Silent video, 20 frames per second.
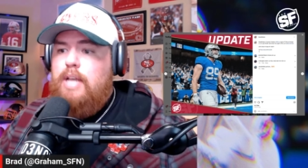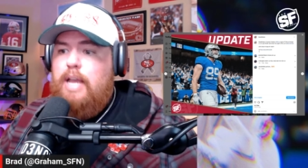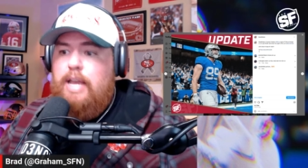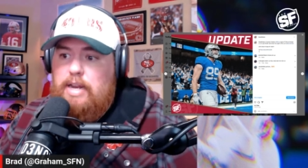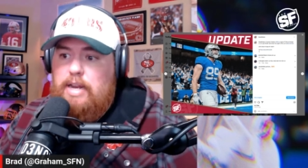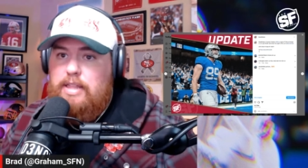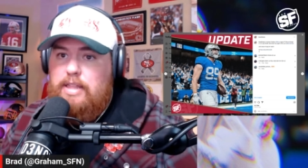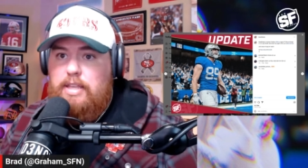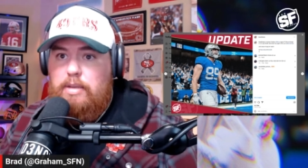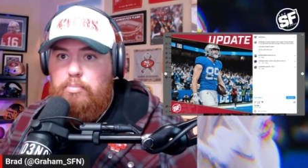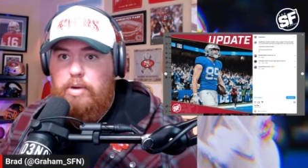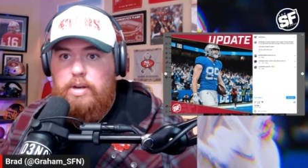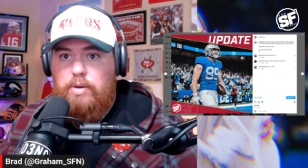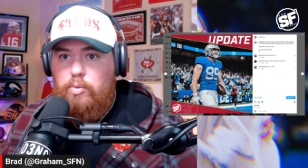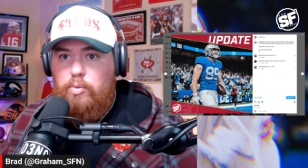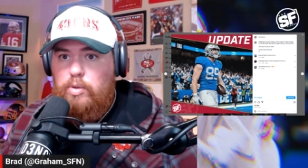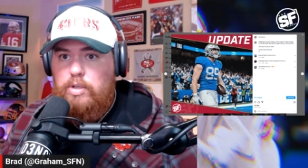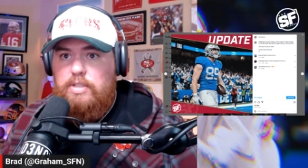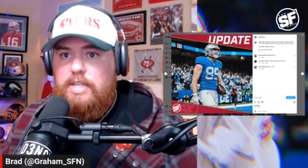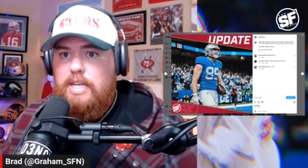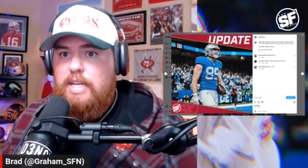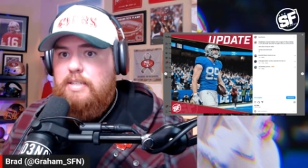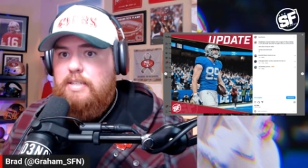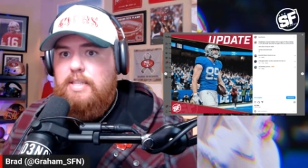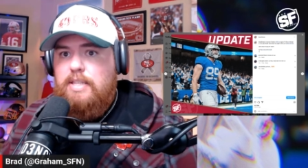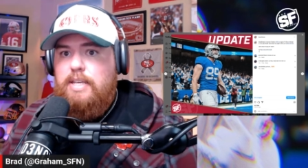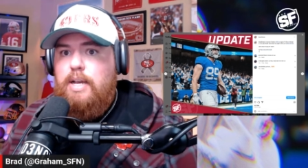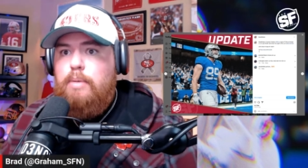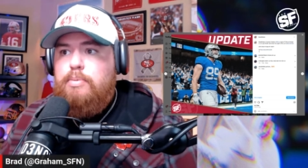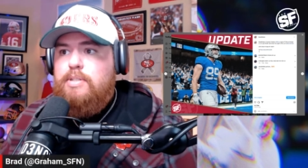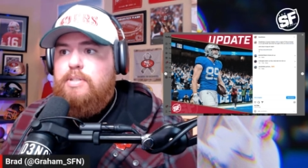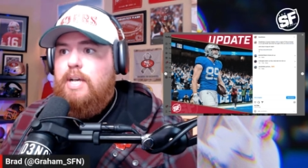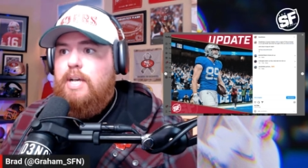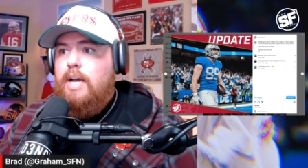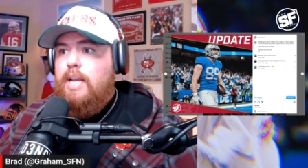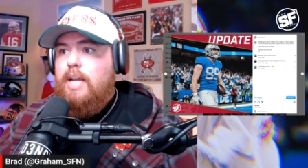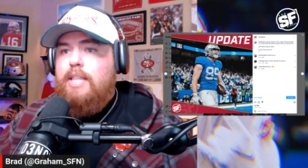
and I think Brayden Willis has the upside.